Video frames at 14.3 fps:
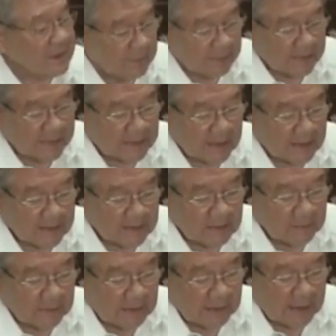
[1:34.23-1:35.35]
to be discussed
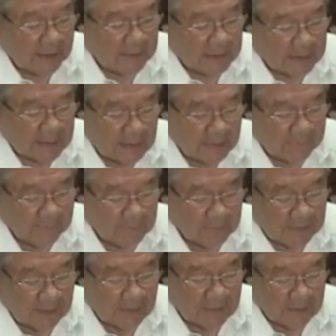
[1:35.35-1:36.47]
with the MNLF,
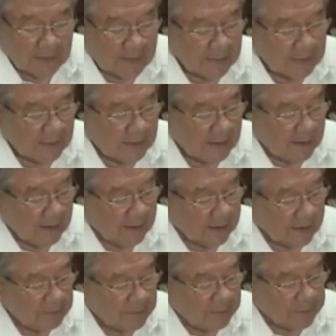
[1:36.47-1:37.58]
on the other hand,
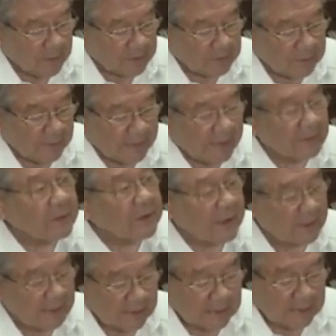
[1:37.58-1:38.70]
can be brought to a
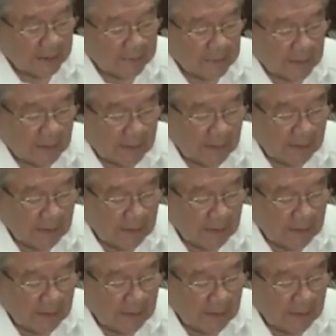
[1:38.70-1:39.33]
negotiating table.